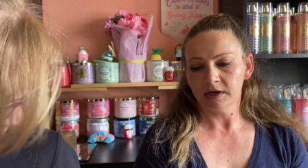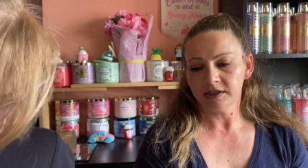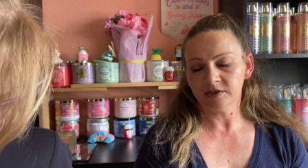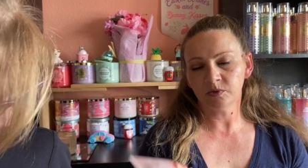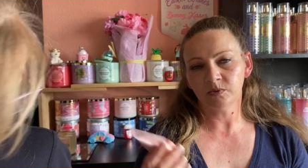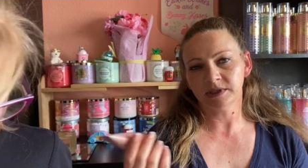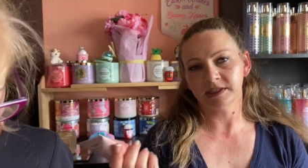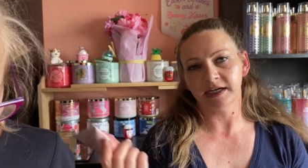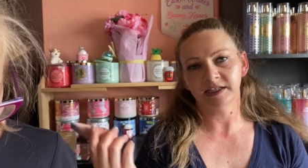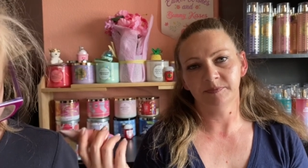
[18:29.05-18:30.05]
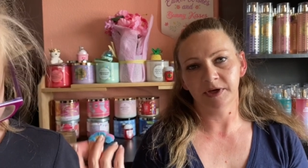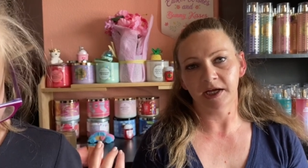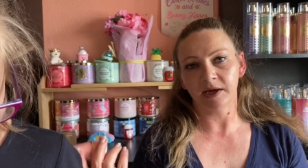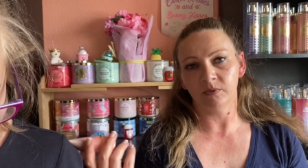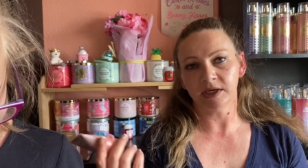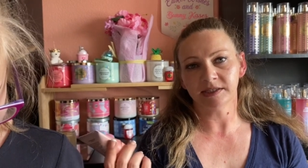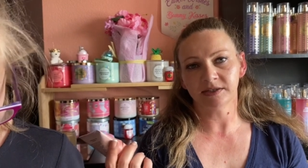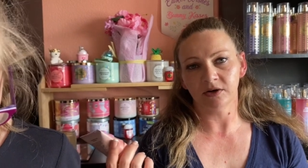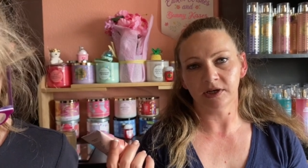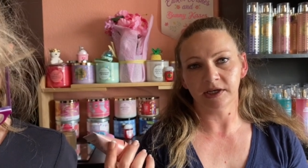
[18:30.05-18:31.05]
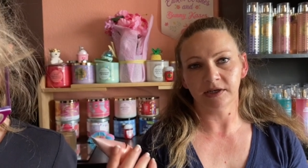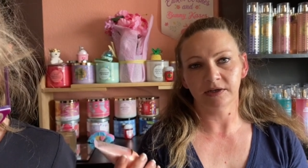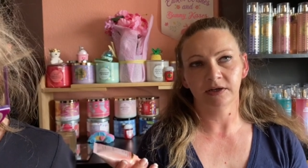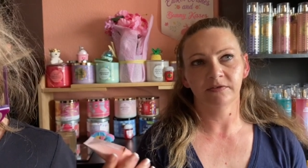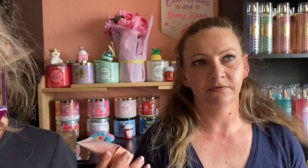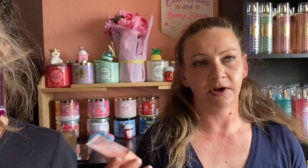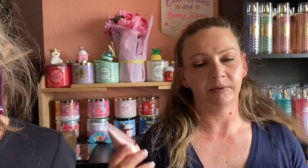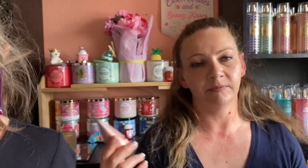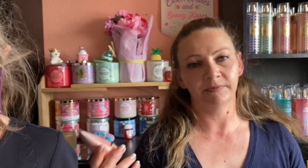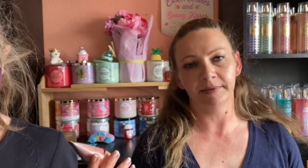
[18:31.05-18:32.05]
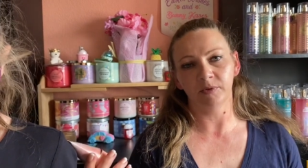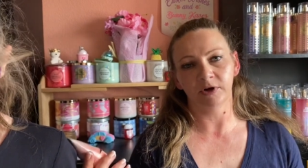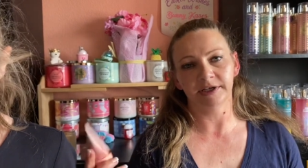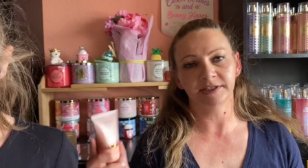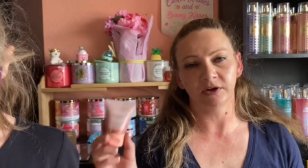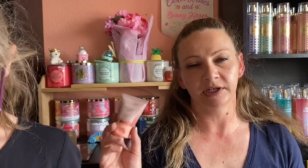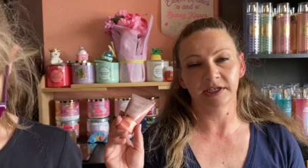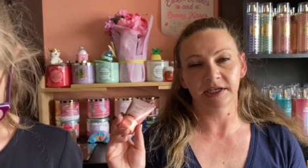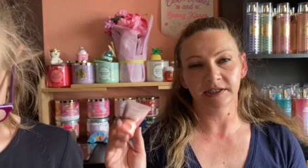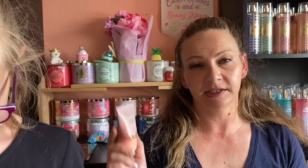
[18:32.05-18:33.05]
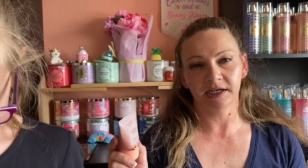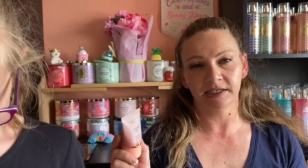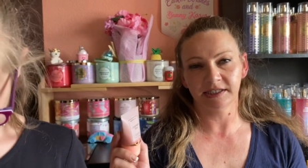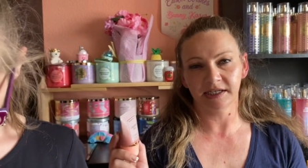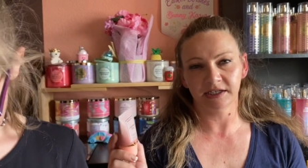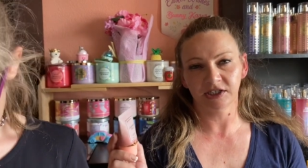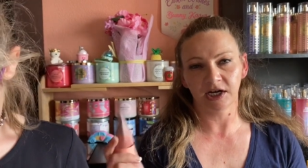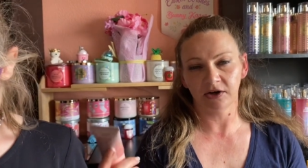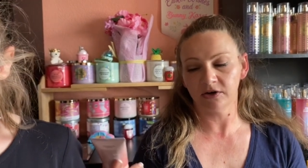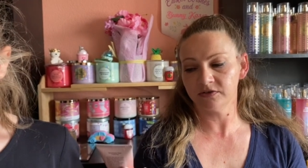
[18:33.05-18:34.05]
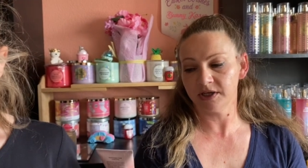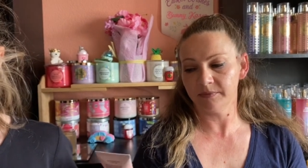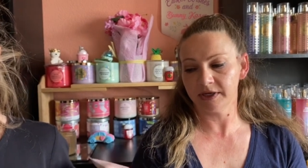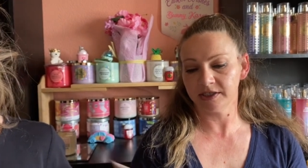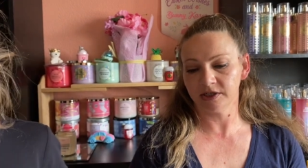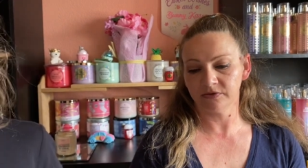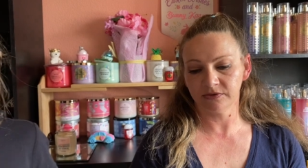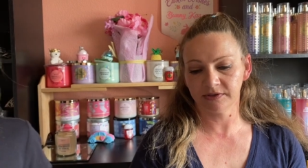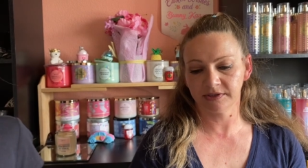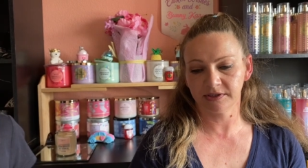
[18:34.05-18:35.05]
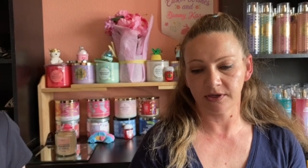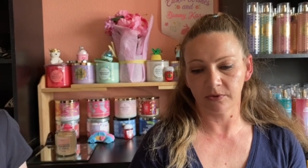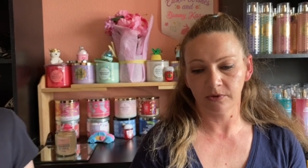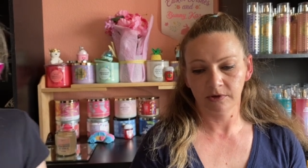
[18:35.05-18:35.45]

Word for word: This one was nice, but I was starting to get kind of sick and tired of Champagne Toasts, so